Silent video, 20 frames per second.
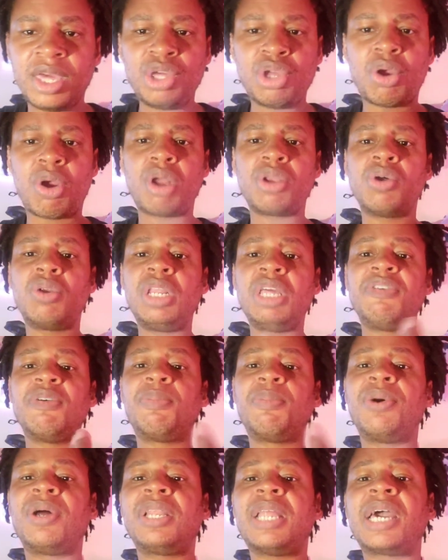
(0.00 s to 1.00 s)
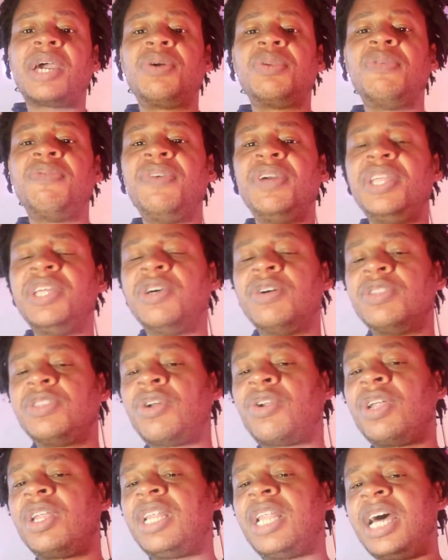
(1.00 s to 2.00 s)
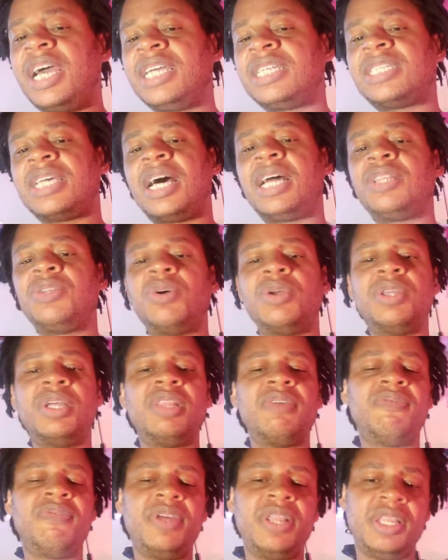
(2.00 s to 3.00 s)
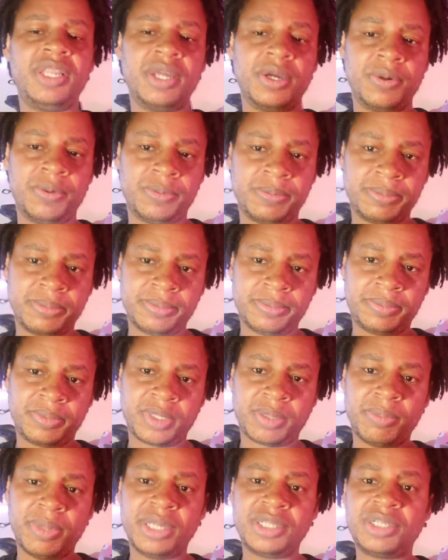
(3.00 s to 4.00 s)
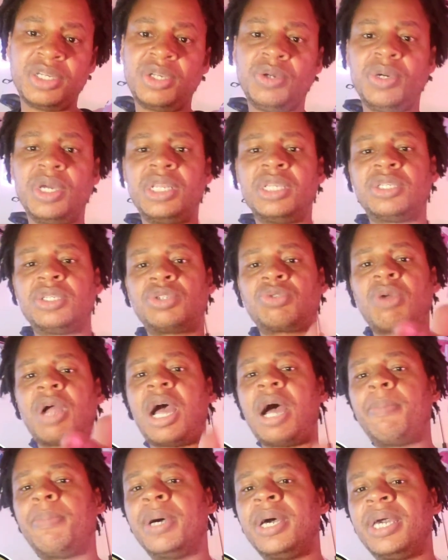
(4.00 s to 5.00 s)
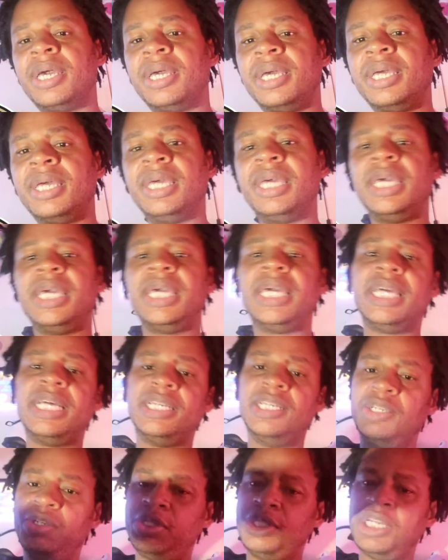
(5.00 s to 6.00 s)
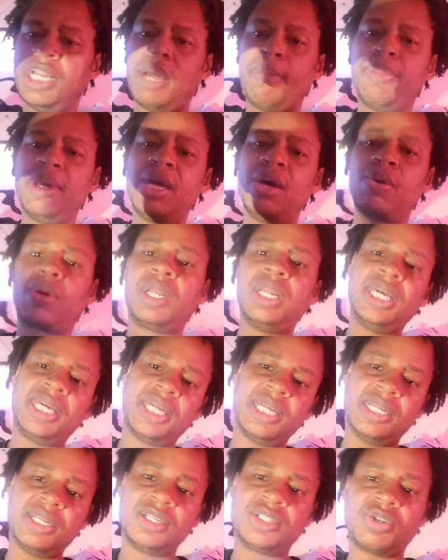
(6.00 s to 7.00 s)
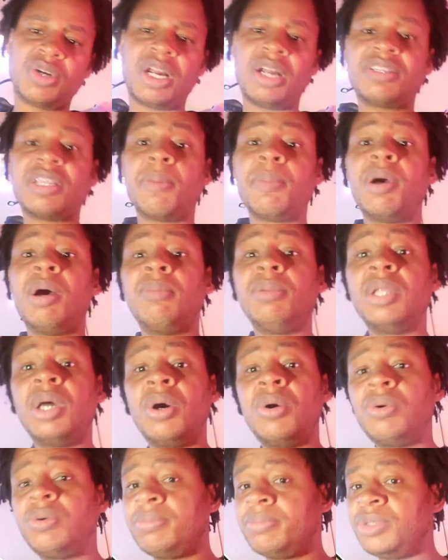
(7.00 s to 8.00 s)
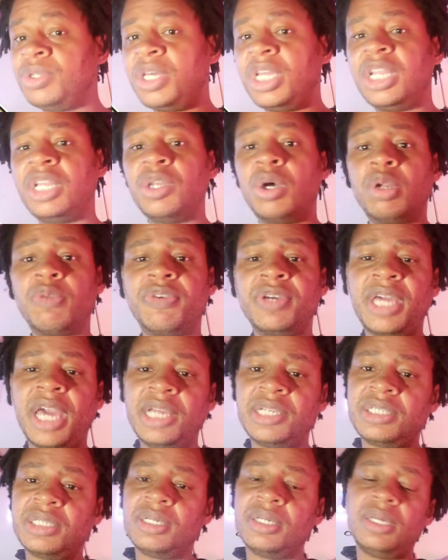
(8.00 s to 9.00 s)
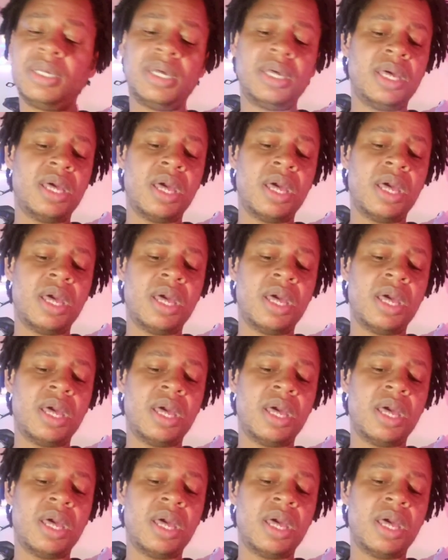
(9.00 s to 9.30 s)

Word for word: You already know leave your boy like on the video. 30 likes, I'll do another video. Make sure you hit the subscribe button. You see that bell, click it. So every time I upload, you get a notification.